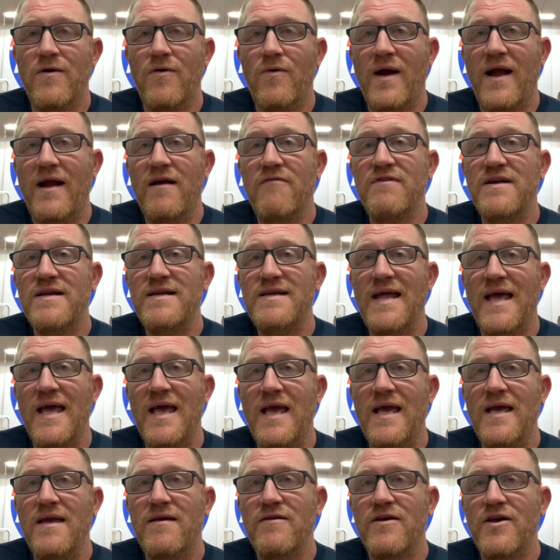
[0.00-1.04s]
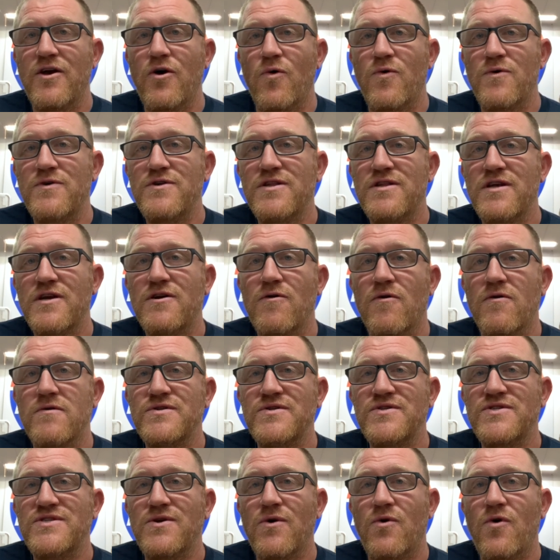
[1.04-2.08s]
every day going to the
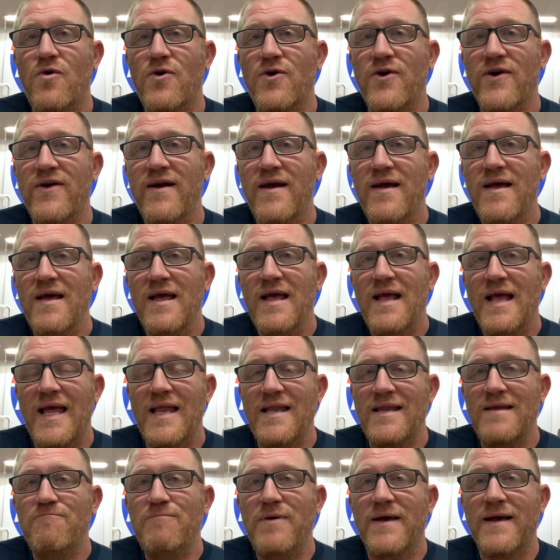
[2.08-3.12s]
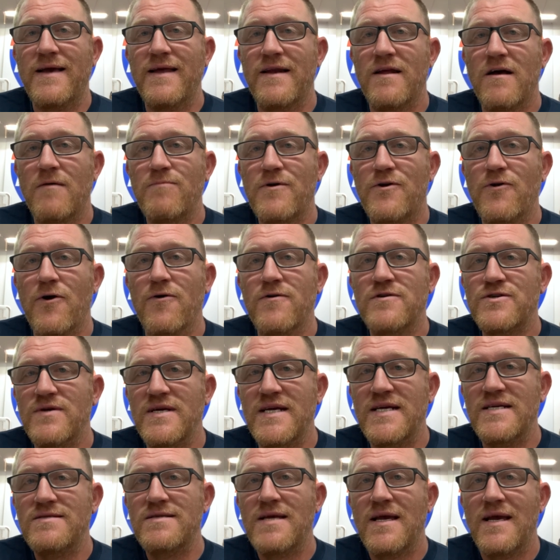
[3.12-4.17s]
grocery store and picking up
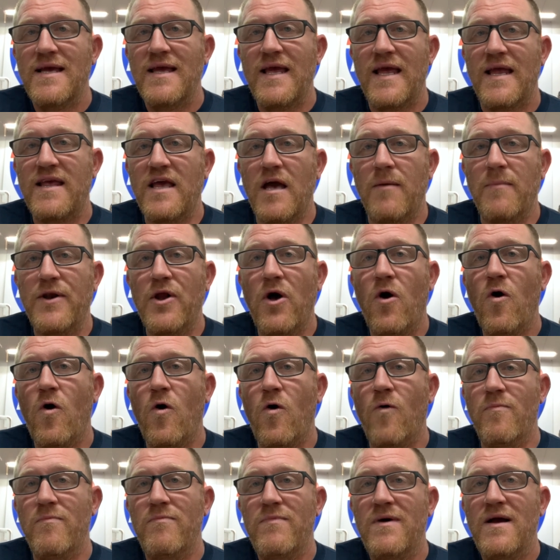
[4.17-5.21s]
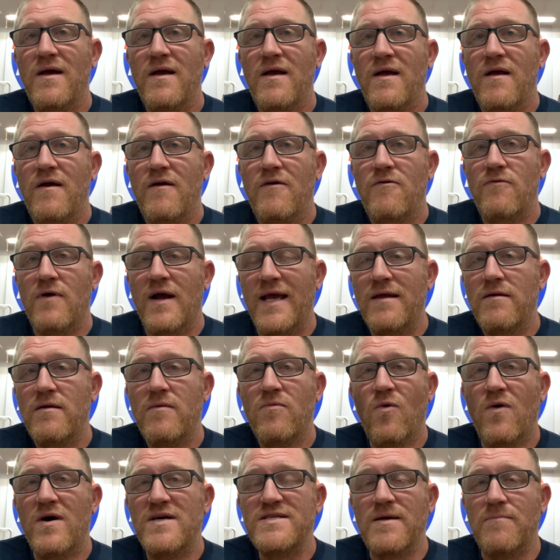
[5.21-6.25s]
groceries and coming home, right? It
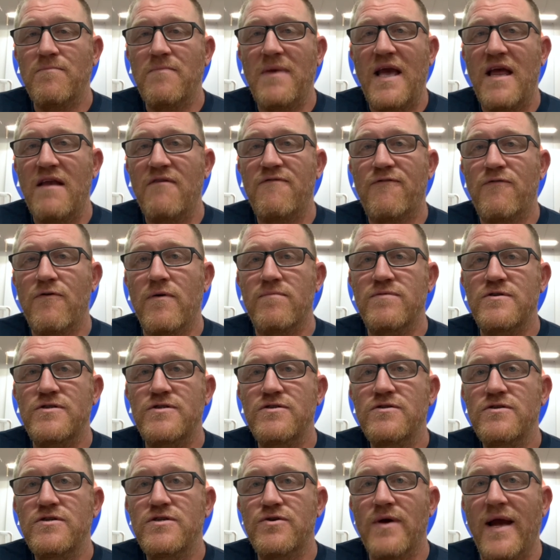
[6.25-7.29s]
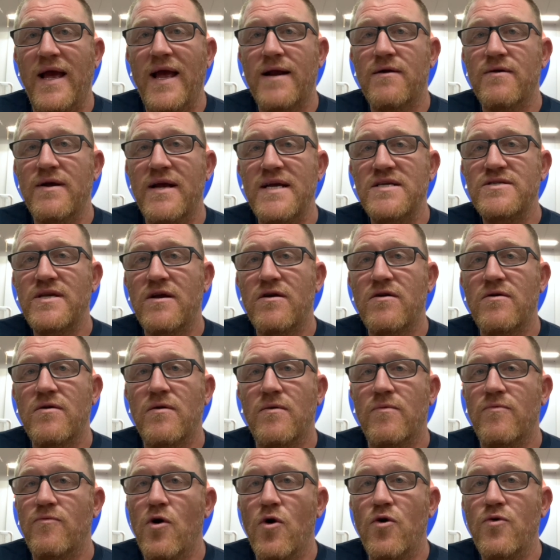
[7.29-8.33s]
wasn't made for drag racing or
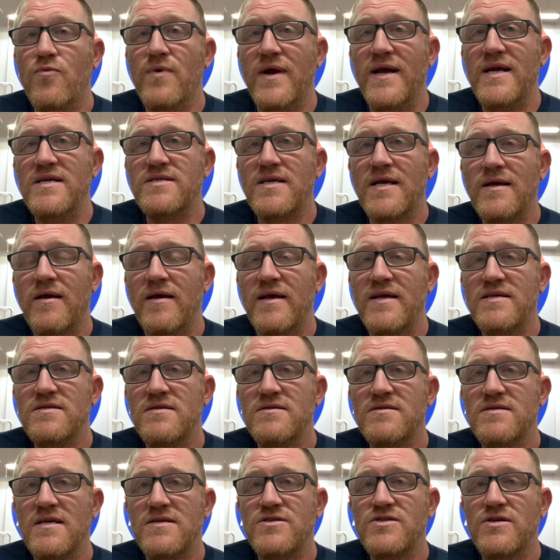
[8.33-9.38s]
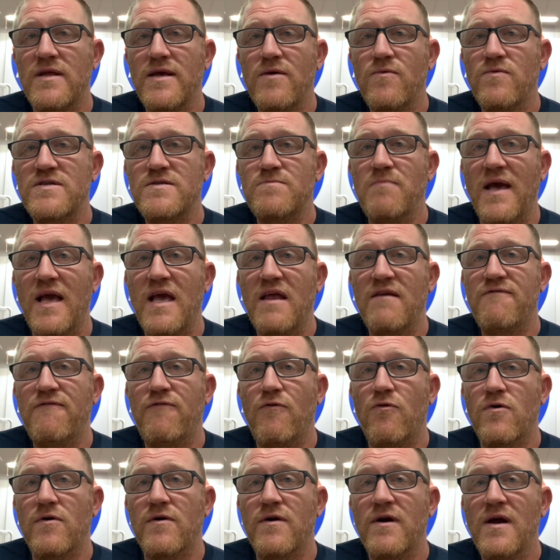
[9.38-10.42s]
road racing. It essentially was made
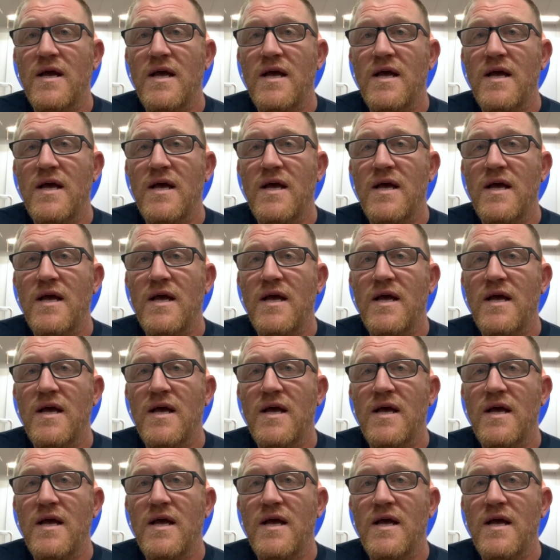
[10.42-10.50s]
for